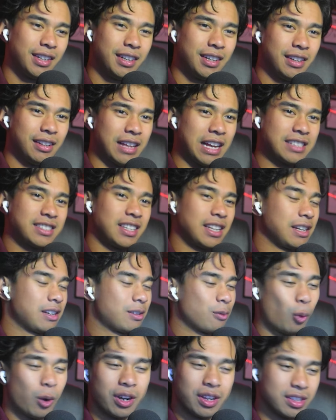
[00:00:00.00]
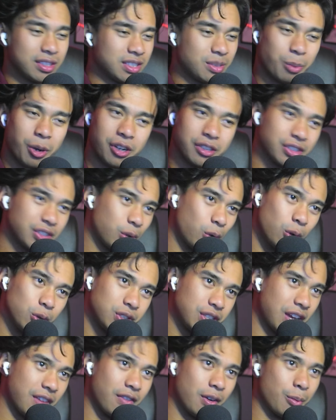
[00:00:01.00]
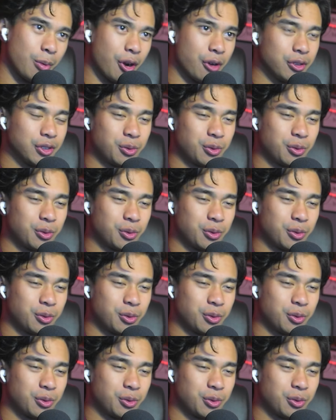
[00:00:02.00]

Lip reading: That's like one of the smartest quotes ever, bro.